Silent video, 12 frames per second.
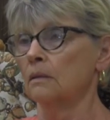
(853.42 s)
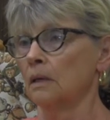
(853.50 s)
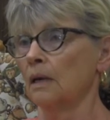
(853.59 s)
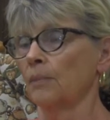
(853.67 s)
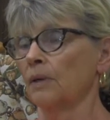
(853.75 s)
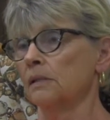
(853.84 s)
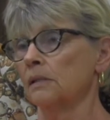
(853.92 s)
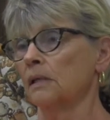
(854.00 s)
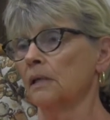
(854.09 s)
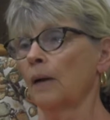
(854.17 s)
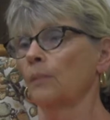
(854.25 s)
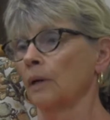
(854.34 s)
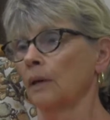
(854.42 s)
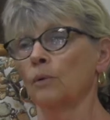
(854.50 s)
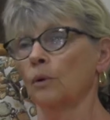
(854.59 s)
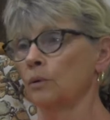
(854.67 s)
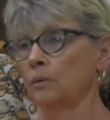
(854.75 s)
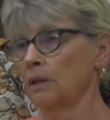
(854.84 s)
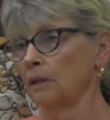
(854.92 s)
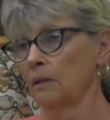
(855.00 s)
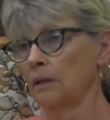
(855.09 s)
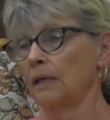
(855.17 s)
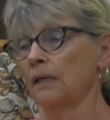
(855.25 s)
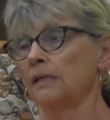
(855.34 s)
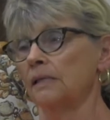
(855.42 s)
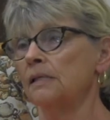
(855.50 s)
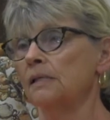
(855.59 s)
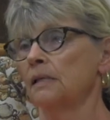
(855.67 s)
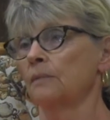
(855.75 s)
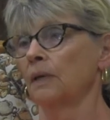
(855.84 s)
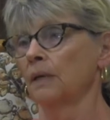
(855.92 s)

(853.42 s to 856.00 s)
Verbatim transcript: Yeah, because Little Applegate Road, it existed,